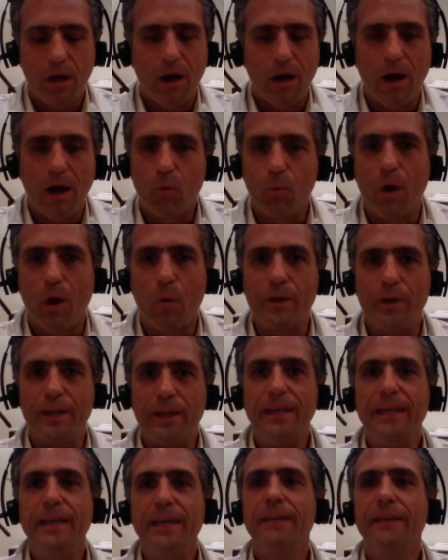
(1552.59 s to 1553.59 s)
what we
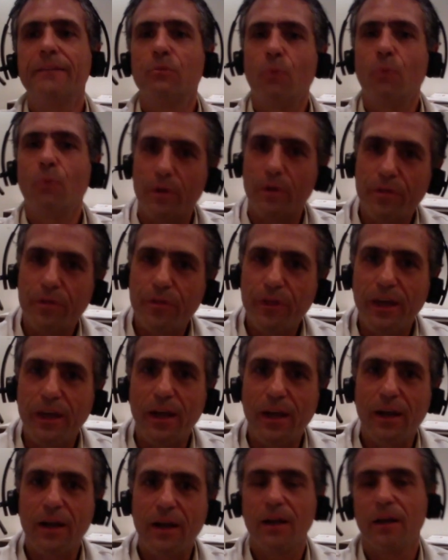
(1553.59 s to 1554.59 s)
eat, what we
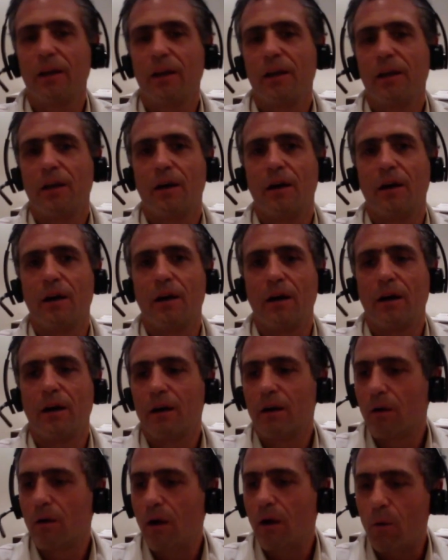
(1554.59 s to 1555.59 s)
think,
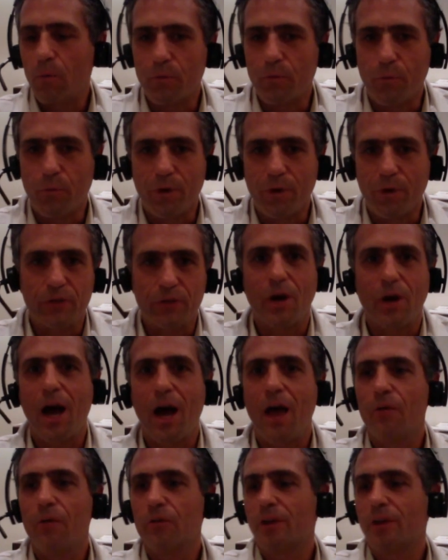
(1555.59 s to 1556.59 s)
how we relate to
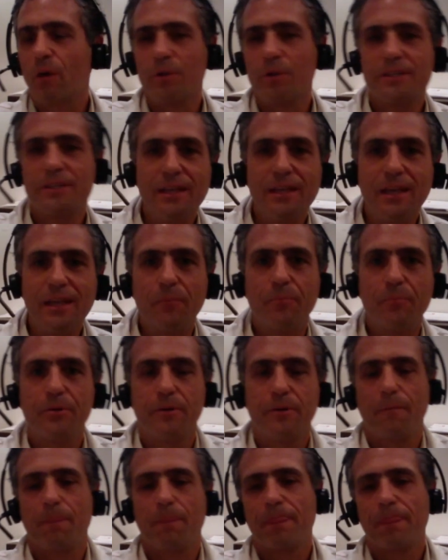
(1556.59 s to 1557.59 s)
others, how we sleep.
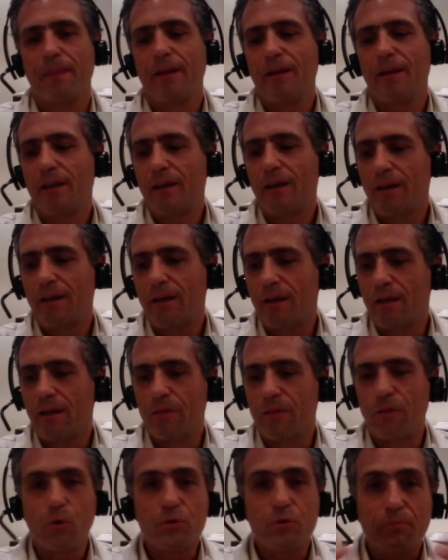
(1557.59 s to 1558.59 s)
And
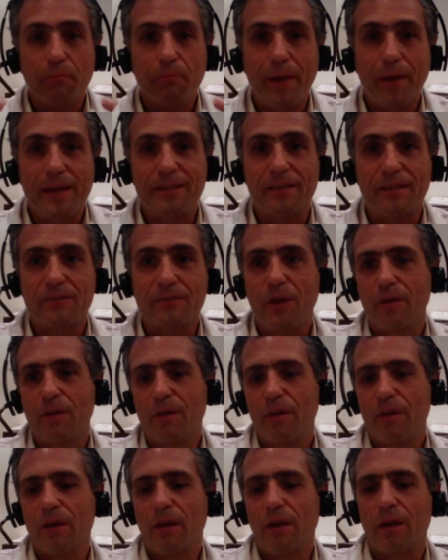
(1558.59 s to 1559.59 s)
those basic
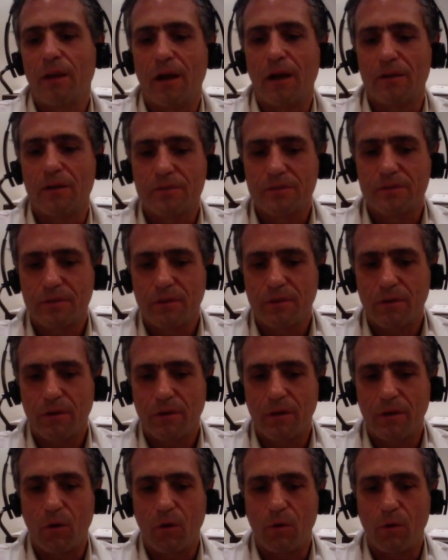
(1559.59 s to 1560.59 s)
in us,
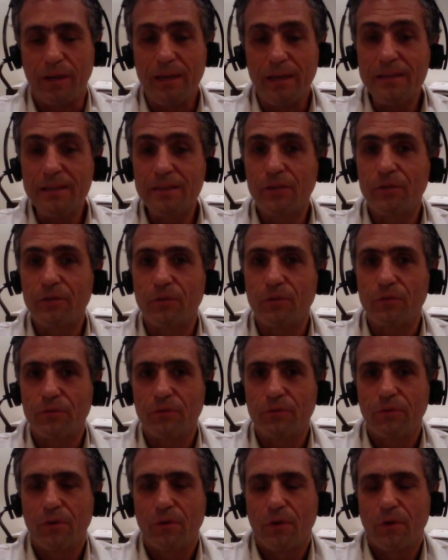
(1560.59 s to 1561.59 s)
in our
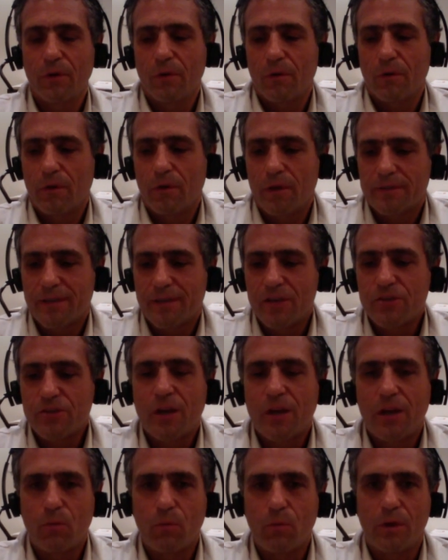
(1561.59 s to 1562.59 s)
institute,
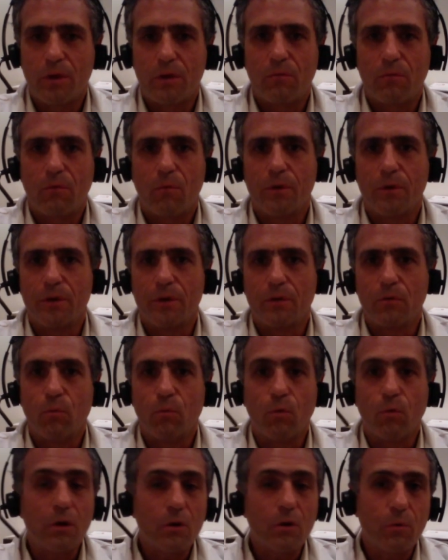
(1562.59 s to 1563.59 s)
essentially what we
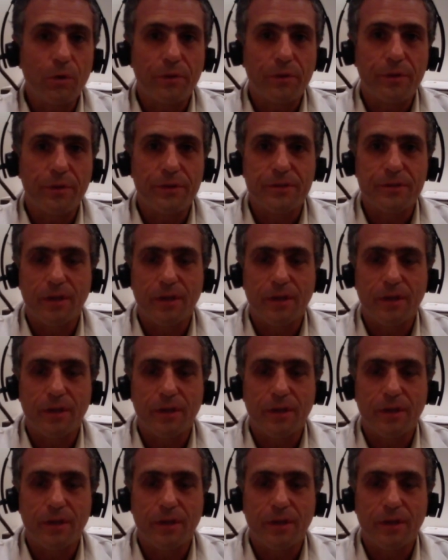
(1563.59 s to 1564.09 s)
work with is